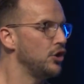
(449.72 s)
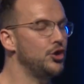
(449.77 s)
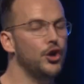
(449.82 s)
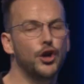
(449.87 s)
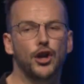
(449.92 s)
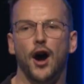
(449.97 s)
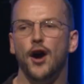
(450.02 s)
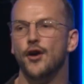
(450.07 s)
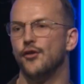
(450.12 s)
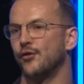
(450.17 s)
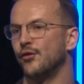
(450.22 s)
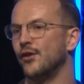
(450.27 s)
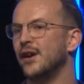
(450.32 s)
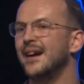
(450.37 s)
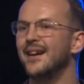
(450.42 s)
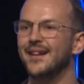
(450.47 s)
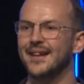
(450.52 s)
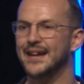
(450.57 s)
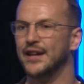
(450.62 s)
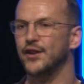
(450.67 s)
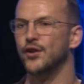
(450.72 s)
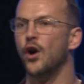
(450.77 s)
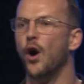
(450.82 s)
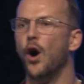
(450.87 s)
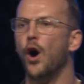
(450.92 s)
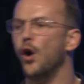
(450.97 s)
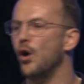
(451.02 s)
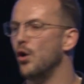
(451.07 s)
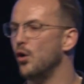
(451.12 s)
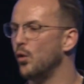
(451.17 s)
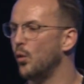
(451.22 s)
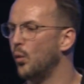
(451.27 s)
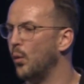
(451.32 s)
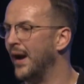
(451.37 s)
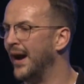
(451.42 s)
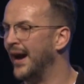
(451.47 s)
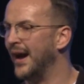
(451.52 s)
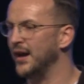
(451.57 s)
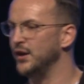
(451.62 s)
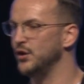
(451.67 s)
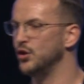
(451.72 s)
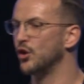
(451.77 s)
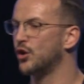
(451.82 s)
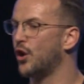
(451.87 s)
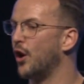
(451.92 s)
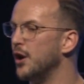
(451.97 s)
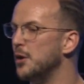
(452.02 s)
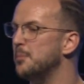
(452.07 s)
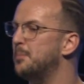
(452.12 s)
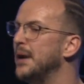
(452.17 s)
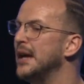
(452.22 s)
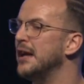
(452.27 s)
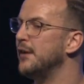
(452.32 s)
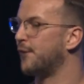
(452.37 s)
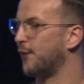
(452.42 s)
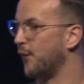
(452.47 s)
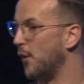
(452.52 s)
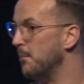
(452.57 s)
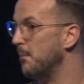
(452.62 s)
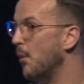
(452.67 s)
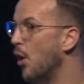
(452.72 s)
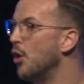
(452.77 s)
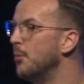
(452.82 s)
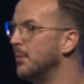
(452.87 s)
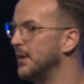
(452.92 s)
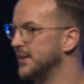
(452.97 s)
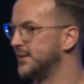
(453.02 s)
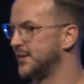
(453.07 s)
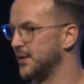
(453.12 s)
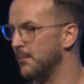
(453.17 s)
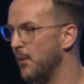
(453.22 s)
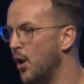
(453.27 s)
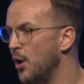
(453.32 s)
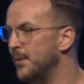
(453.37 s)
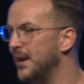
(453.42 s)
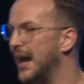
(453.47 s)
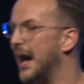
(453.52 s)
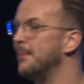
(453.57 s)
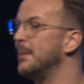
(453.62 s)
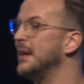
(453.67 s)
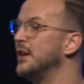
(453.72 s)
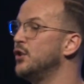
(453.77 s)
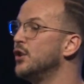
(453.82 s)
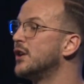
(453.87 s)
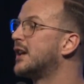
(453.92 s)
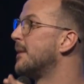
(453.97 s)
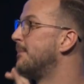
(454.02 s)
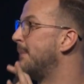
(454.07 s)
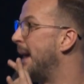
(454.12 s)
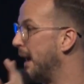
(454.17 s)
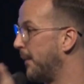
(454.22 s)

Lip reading: You don't really know where you're going to be from moment to moment. I mean, you can